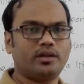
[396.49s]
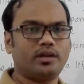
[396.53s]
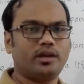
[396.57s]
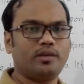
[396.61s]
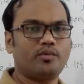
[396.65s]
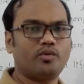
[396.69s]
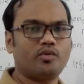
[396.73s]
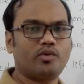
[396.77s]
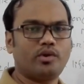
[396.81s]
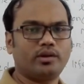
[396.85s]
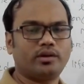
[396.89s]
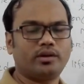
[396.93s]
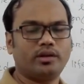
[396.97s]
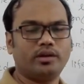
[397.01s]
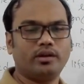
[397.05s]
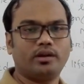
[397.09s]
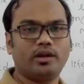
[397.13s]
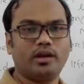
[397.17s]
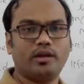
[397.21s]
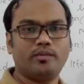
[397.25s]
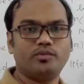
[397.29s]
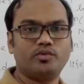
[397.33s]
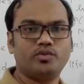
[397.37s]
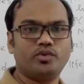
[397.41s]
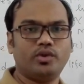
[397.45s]
I am working,
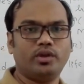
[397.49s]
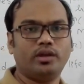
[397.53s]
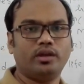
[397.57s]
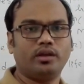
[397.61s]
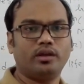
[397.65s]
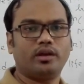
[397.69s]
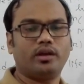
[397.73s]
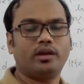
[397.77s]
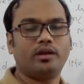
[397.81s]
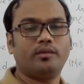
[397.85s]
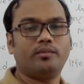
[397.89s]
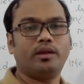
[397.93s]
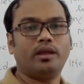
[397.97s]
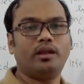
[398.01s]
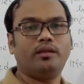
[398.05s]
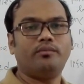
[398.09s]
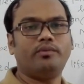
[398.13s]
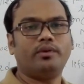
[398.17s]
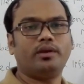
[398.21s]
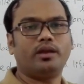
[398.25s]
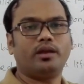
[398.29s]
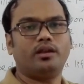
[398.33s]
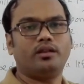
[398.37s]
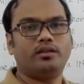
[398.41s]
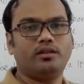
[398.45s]
I am doing, I am
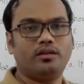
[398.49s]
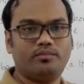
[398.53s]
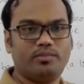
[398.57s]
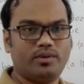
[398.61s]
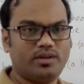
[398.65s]
helping another